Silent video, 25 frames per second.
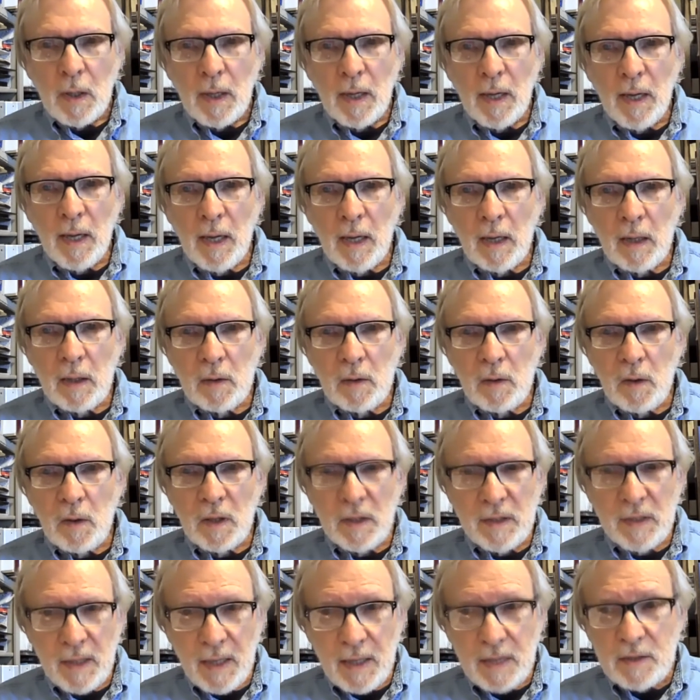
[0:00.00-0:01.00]
And
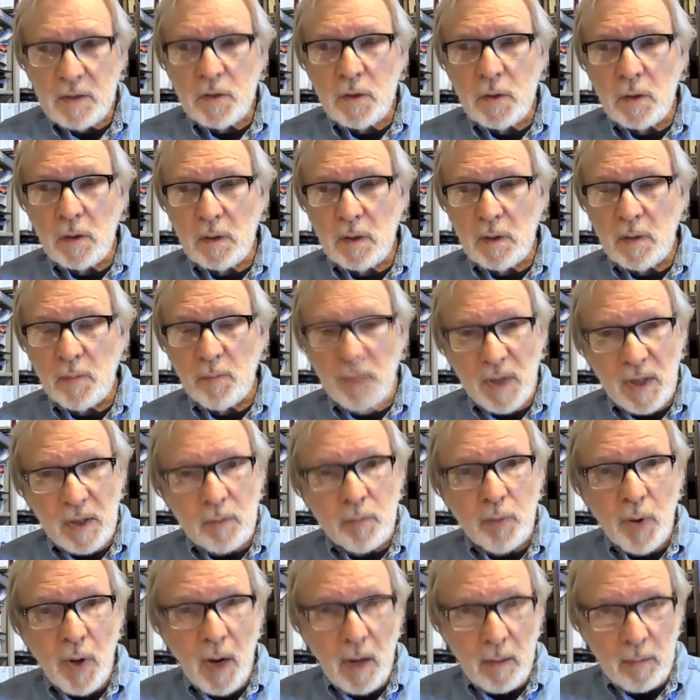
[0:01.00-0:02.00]
occasionally
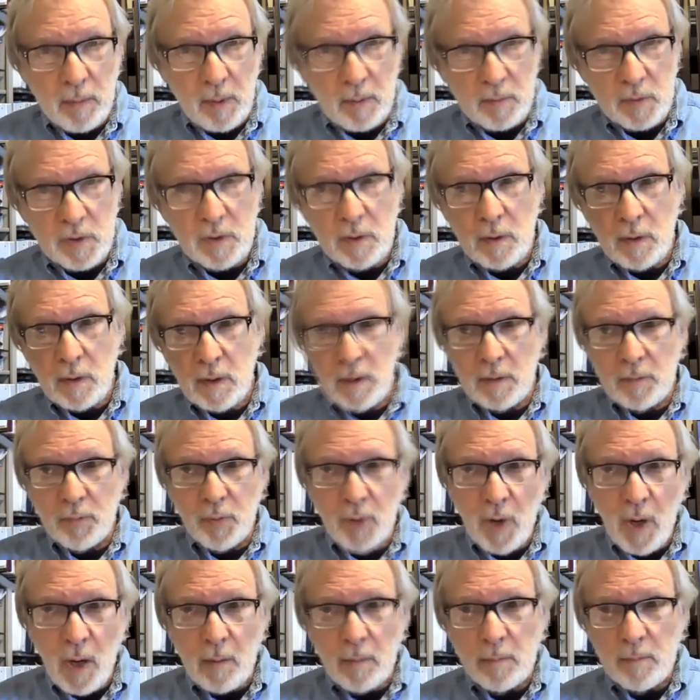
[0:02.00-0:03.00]
big problems, you know, like
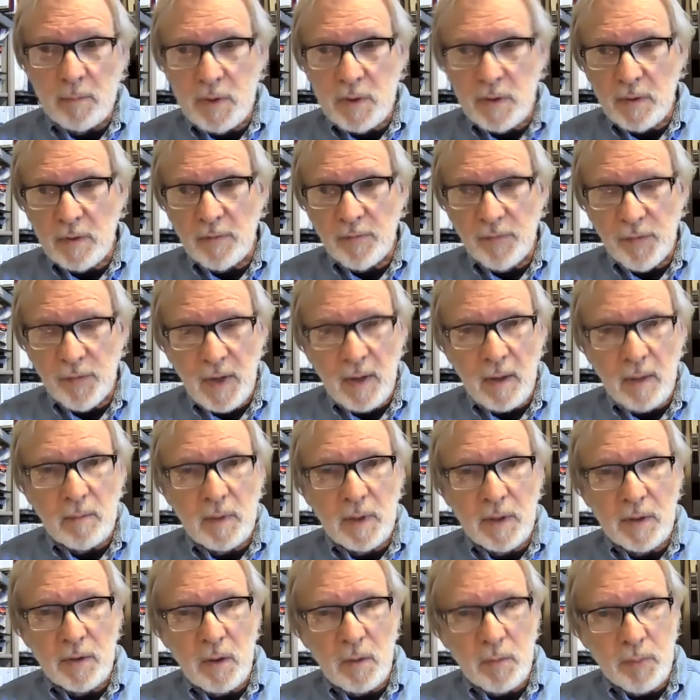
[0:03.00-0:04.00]
problems in the
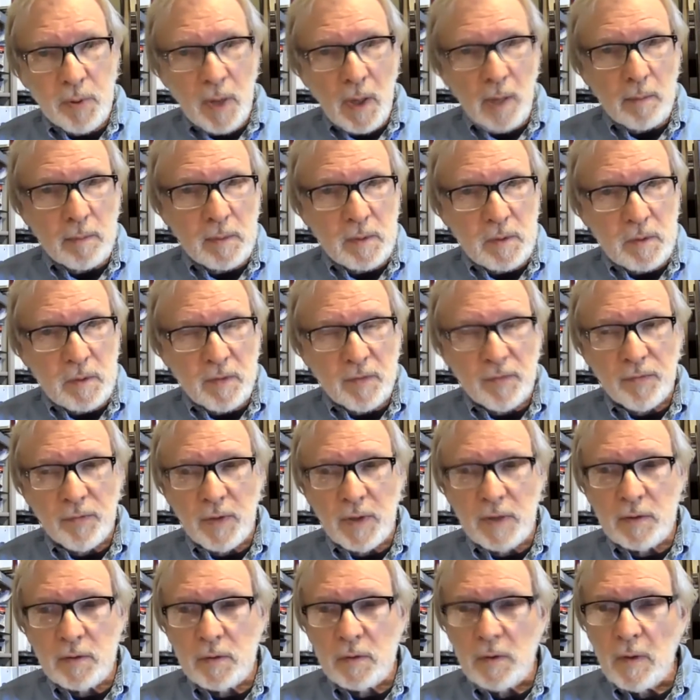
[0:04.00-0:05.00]
family or problems with
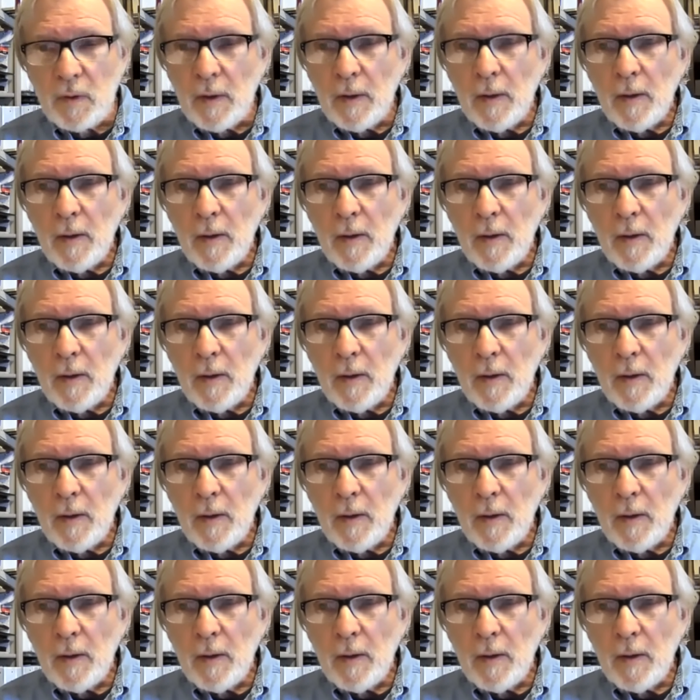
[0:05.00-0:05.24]
friends.